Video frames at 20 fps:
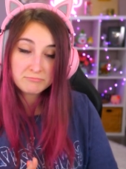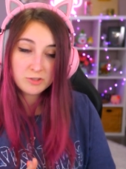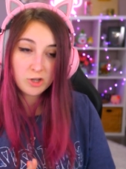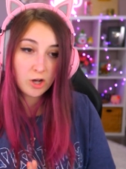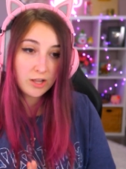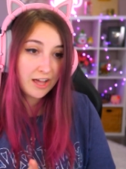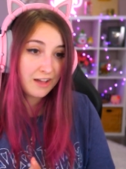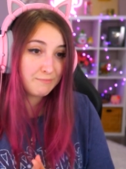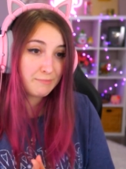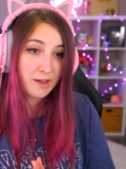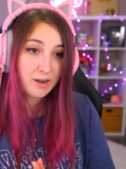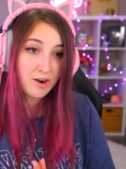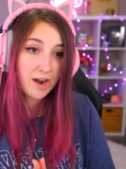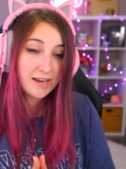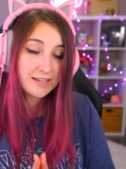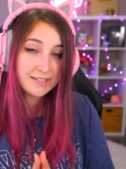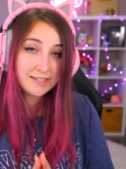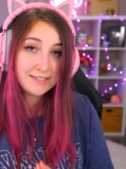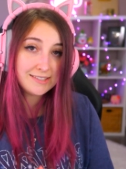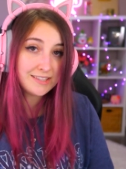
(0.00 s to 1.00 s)
Y'all have better
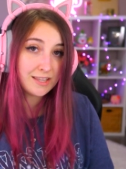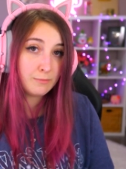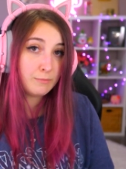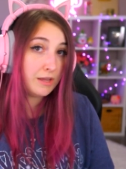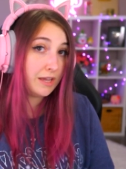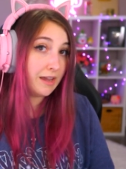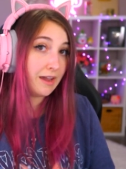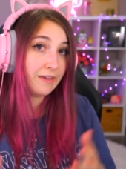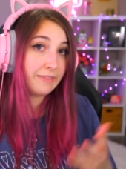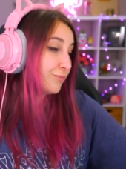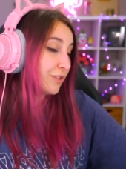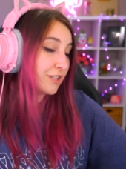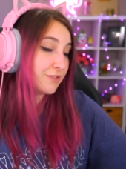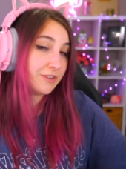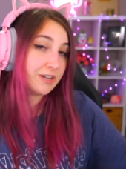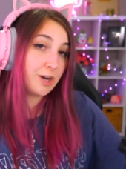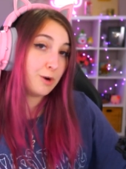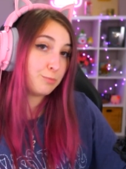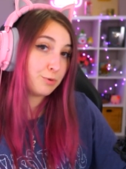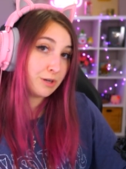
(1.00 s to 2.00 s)
ideas than me, and this
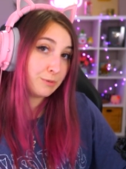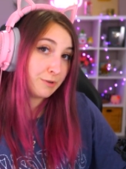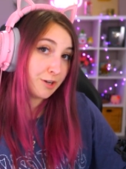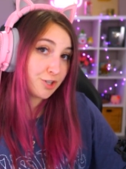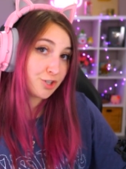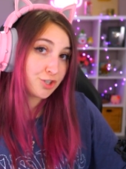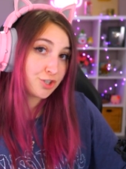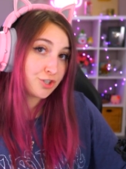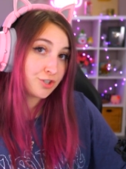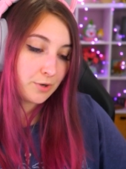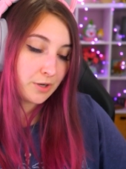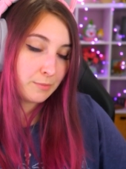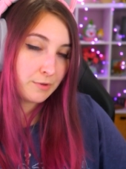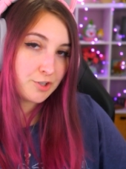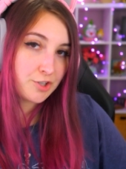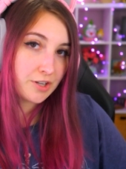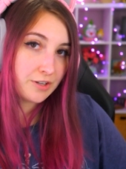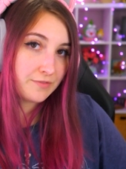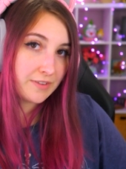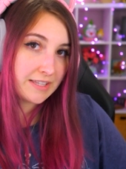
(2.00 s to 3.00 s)
video pretty much
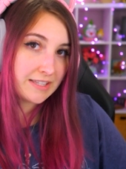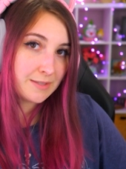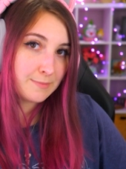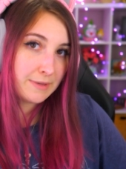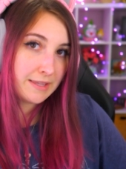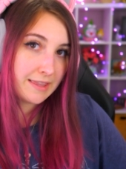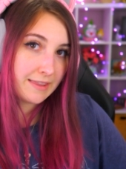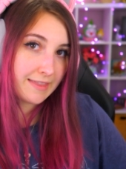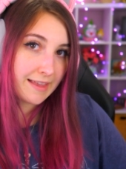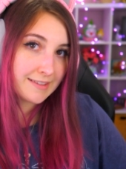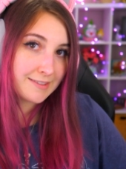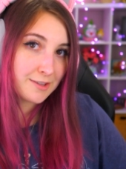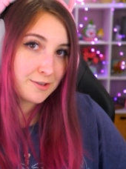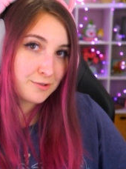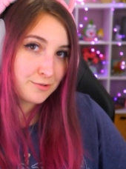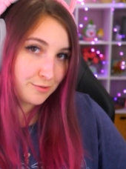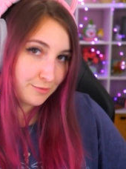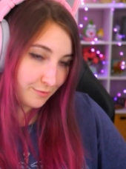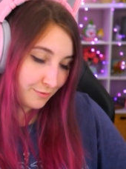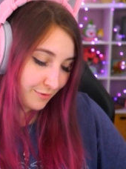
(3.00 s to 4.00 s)
convinced me that that's the
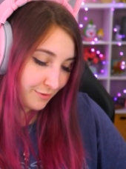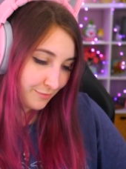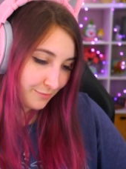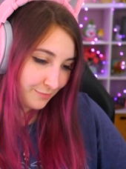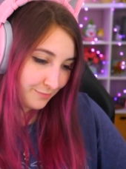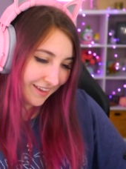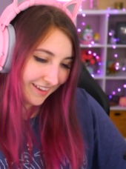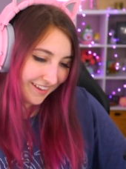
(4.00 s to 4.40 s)
truth.